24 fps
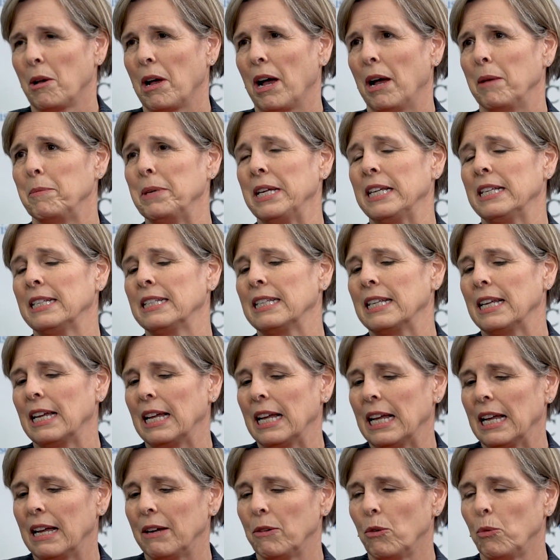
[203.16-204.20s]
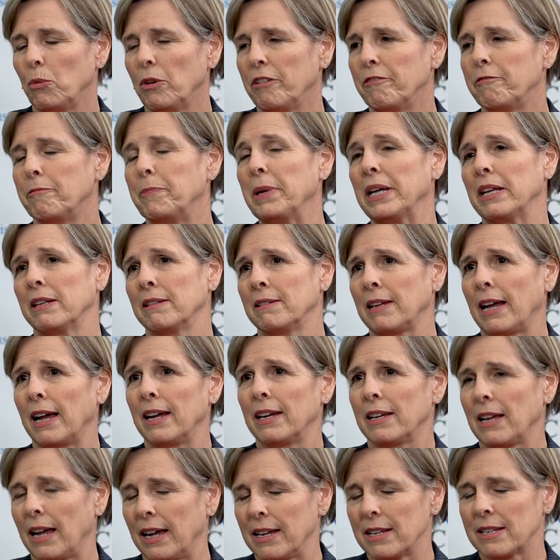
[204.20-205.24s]
I mean, we've been
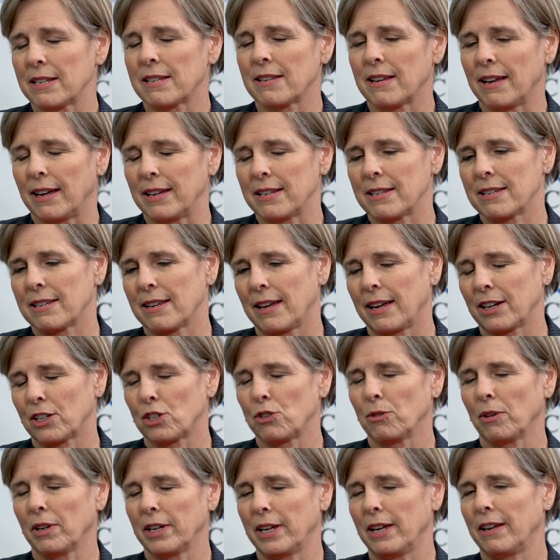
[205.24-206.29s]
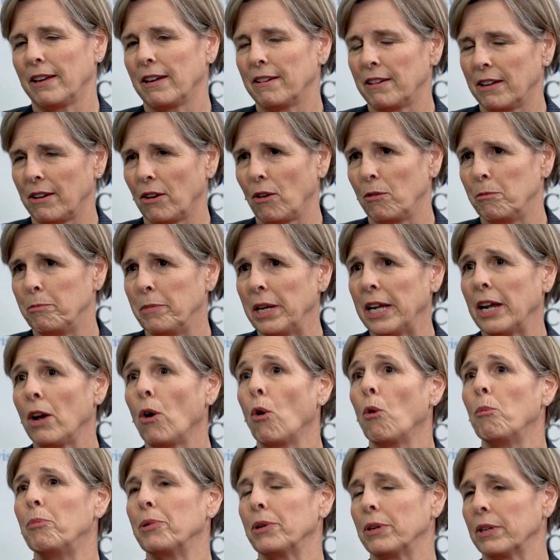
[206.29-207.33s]
actually being
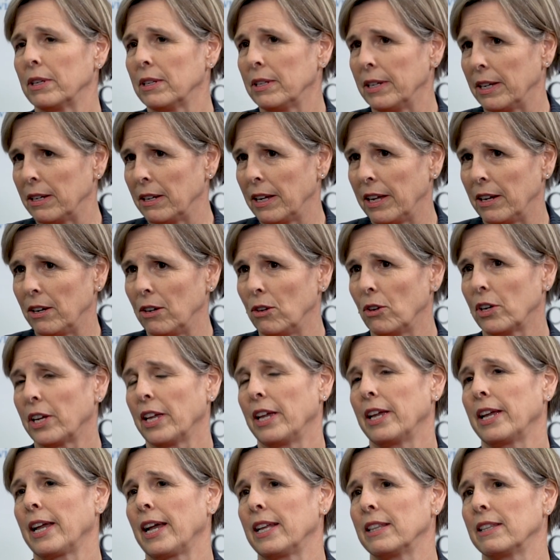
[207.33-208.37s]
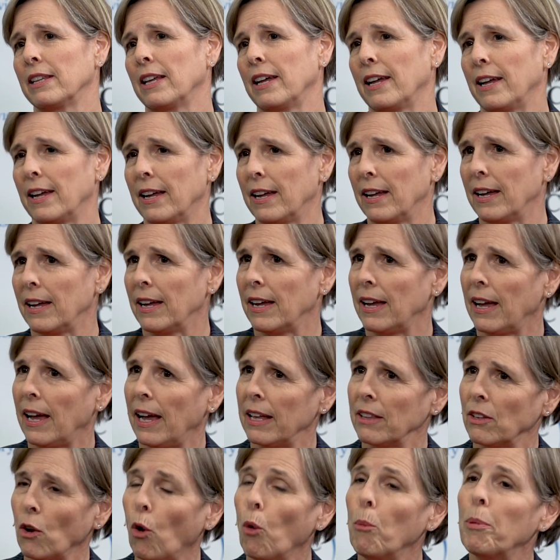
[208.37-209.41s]
open and looking
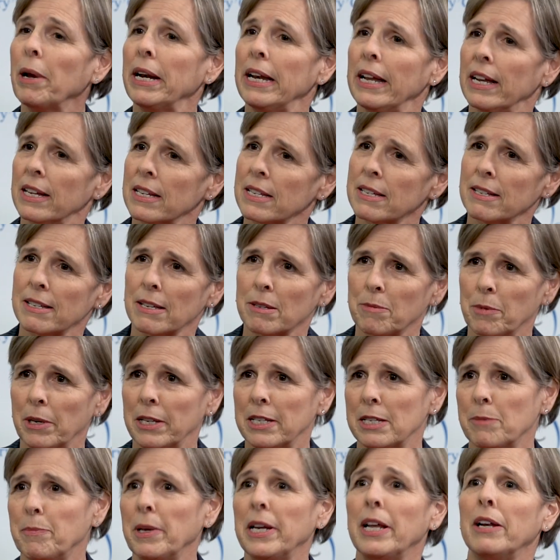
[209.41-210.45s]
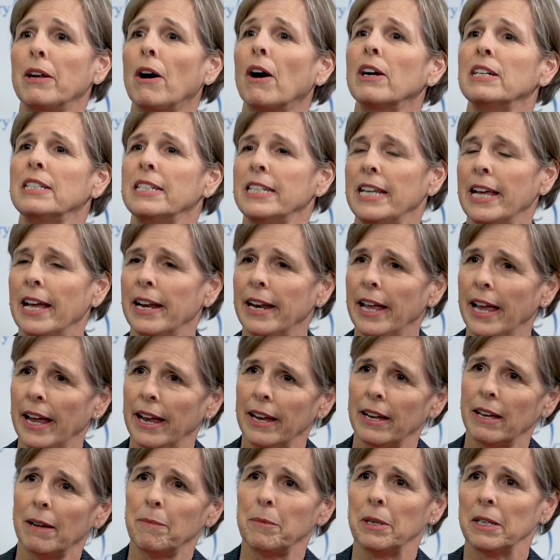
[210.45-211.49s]
at openness. It's been in our
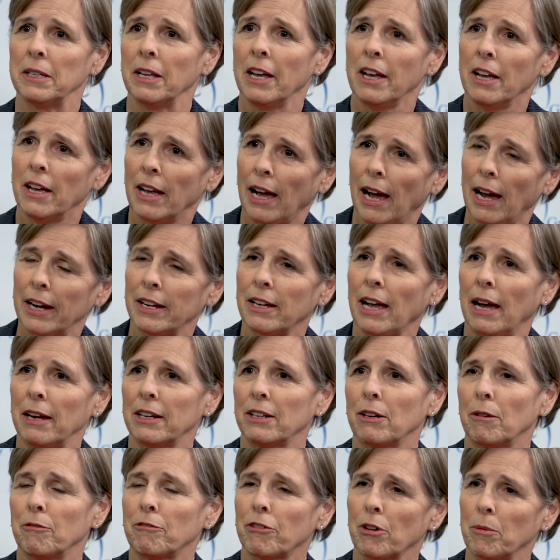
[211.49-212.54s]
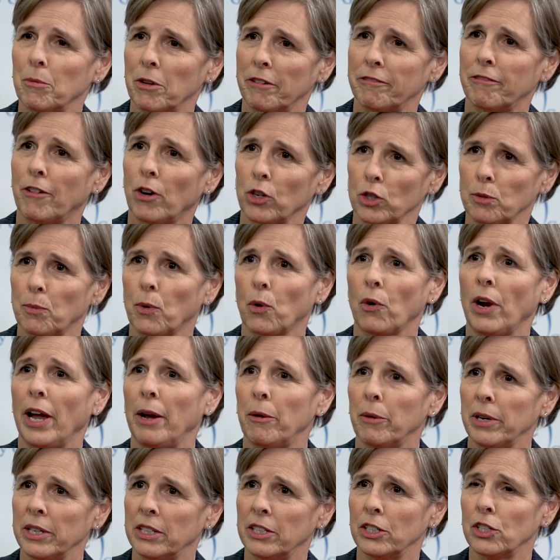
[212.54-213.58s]
DNA. I mean, I come from a Foxboro
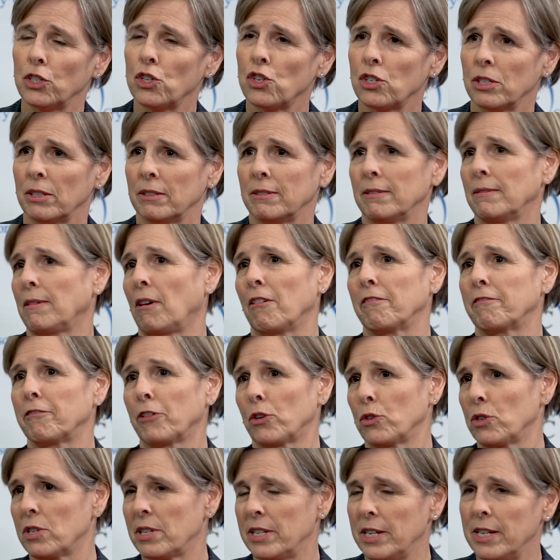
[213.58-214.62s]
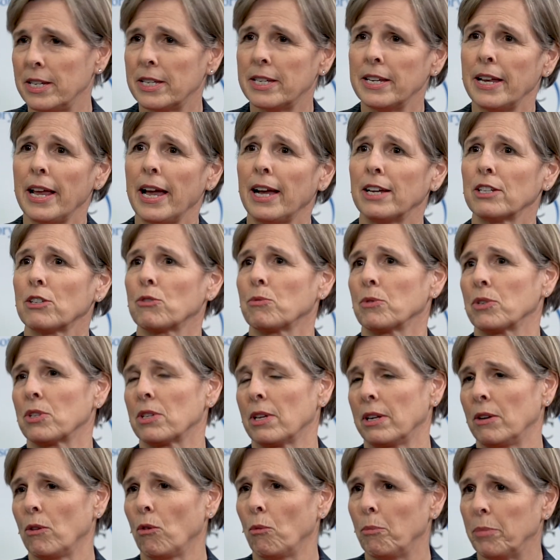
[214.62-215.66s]
heritage, and our first DCS was
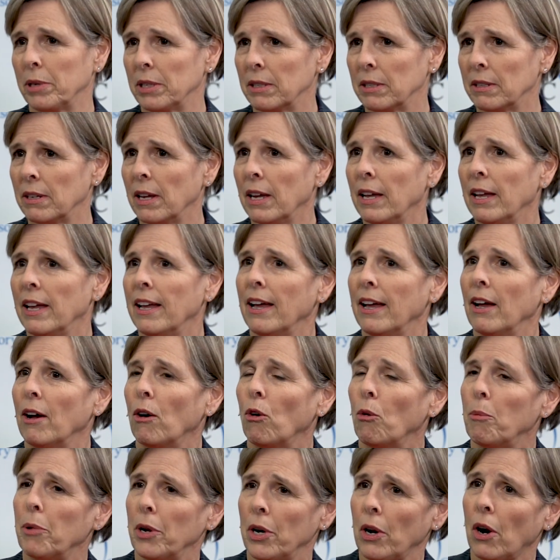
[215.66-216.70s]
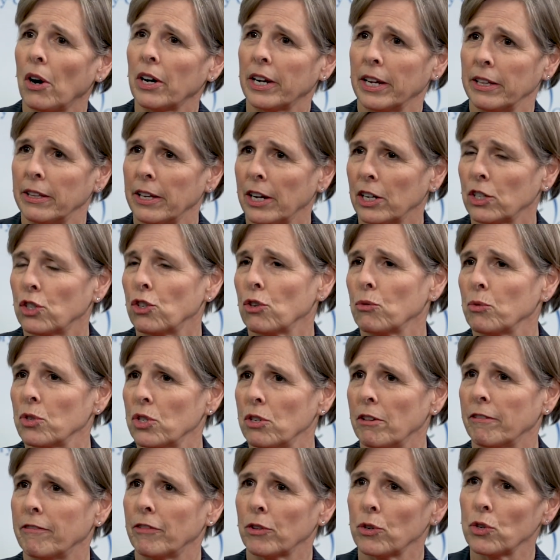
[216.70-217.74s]
an open architecture, was
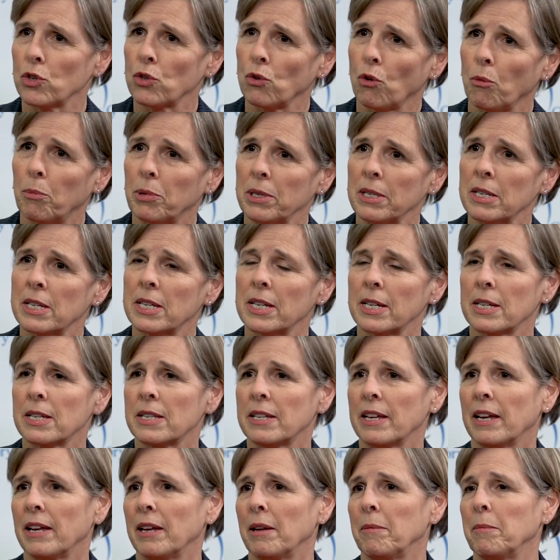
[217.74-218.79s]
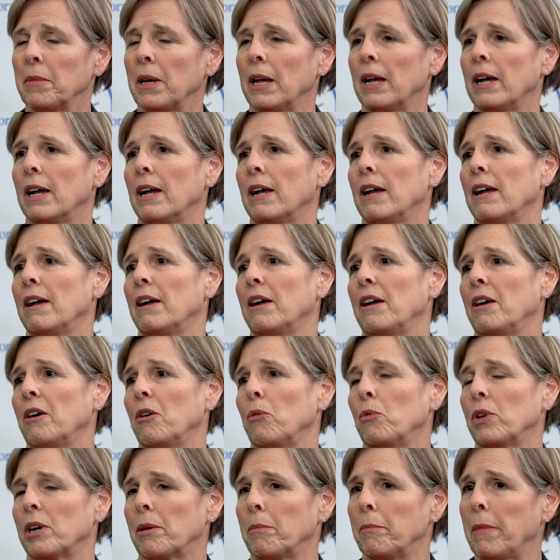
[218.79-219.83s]
the first open system.
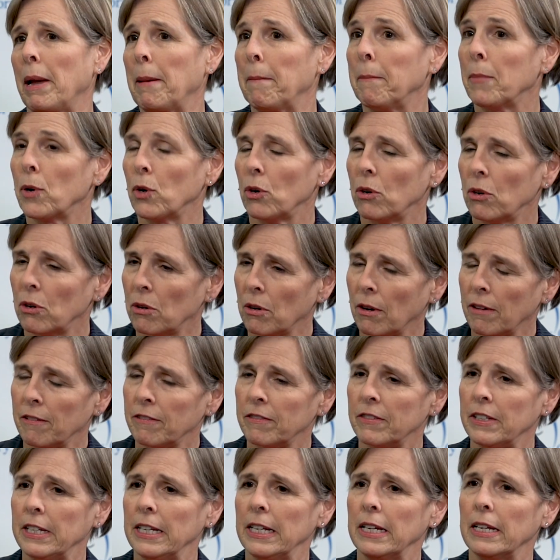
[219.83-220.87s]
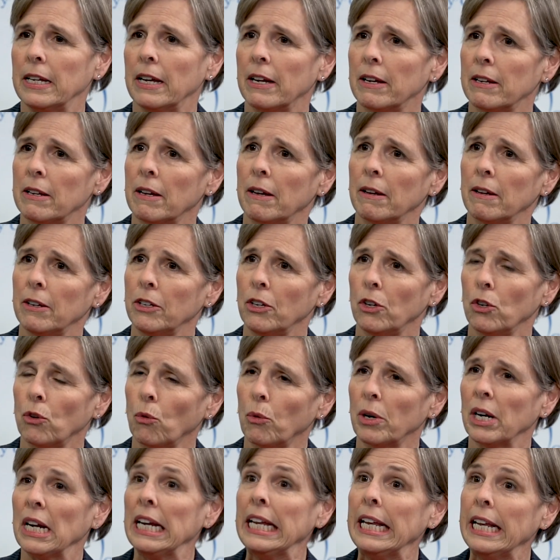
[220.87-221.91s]
We're a member of the
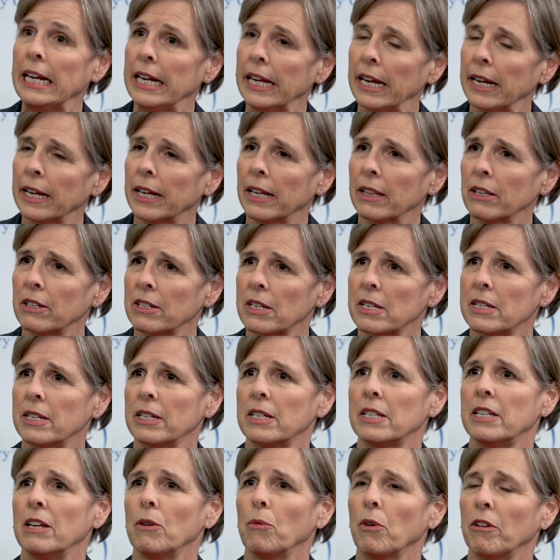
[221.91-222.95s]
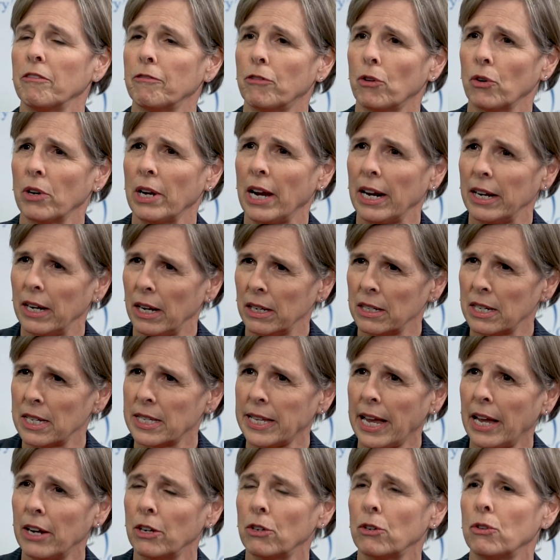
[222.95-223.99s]
we're leading in the 61499
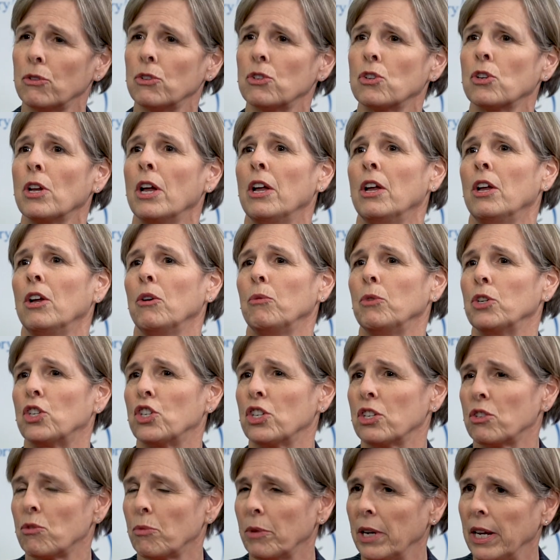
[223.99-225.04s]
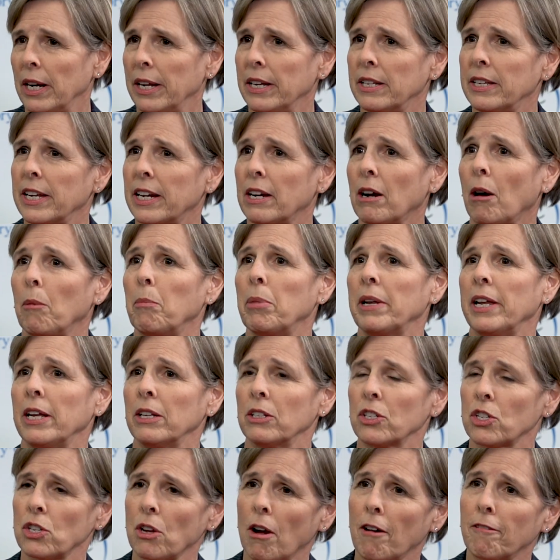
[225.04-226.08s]
standards, which is really decoupling
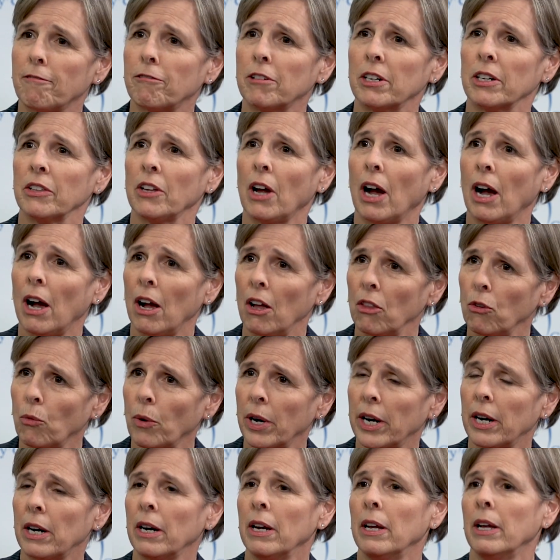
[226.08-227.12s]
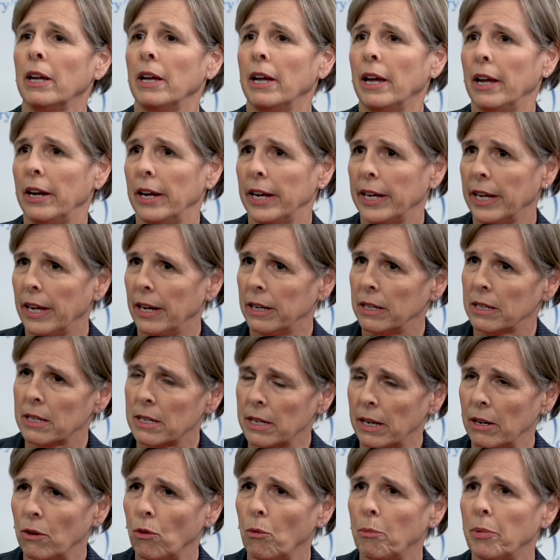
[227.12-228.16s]
the software and the hardware. And again, it's
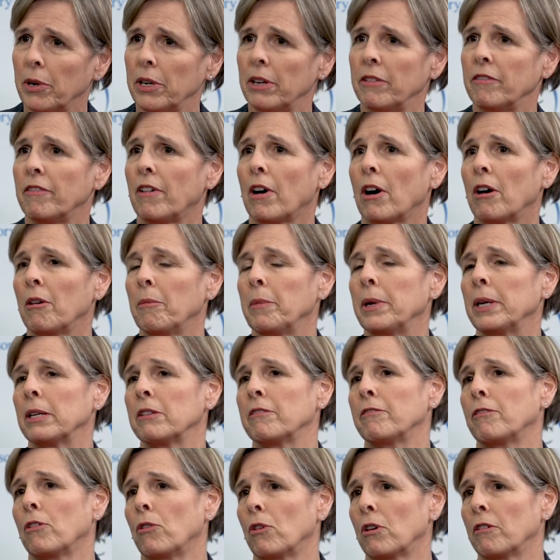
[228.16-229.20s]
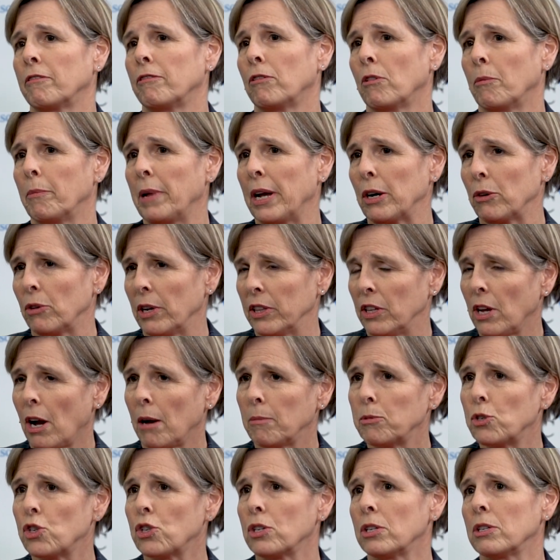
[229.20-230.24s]
an open environment for better
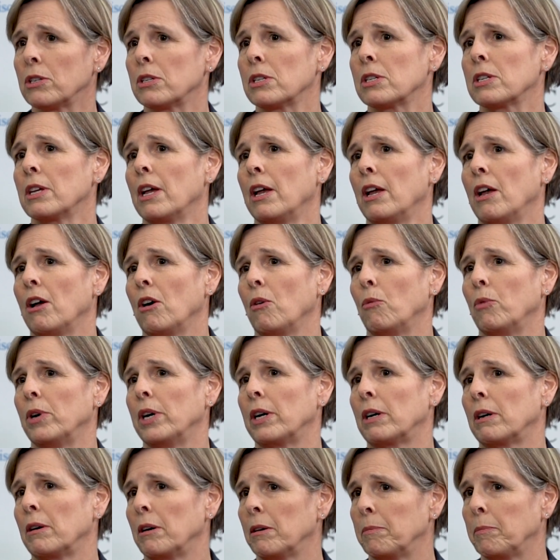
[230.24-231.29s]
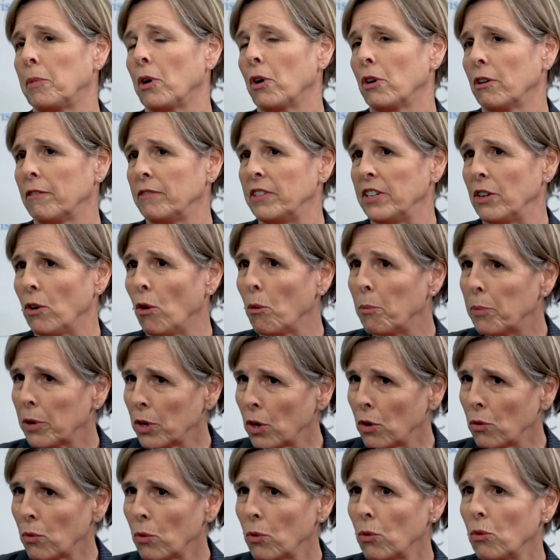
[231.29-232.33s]
adoptions. We're part of the
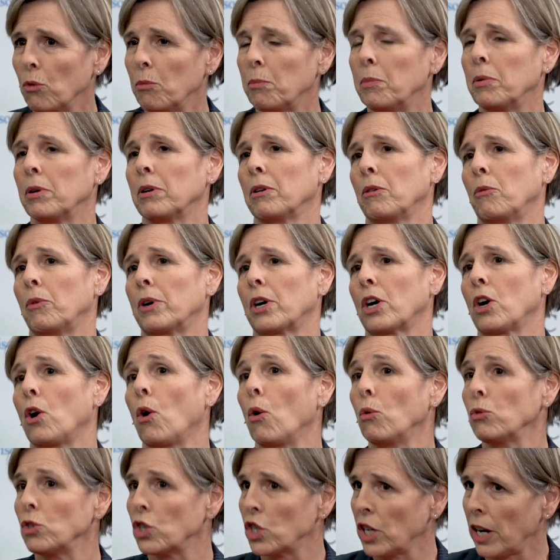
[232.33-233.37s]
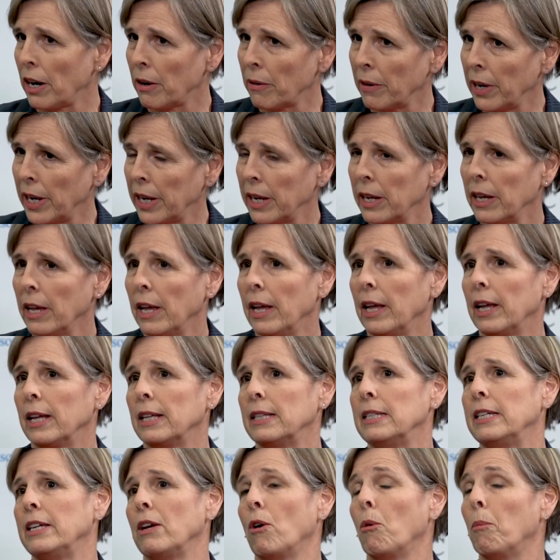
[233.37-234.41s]
open group. We're co-chairing
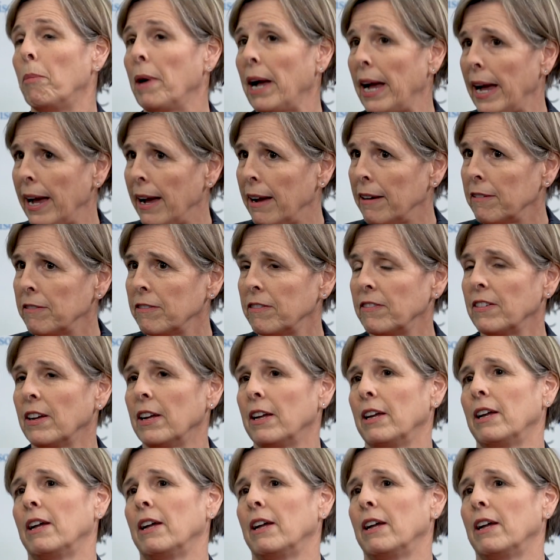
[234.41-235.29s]
the OPAF.